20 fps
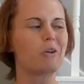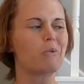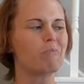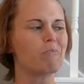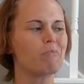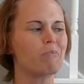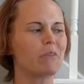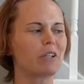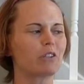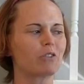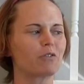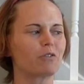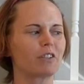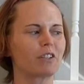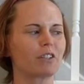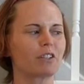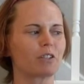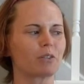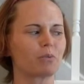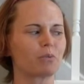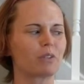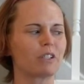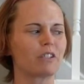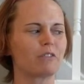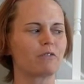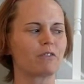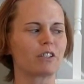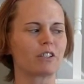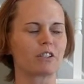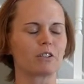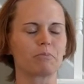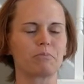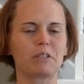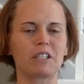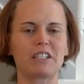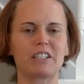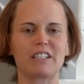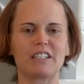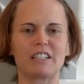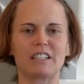Middle finger, ring finger,
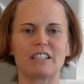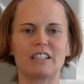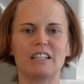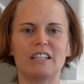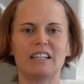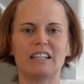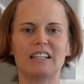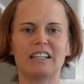pinky.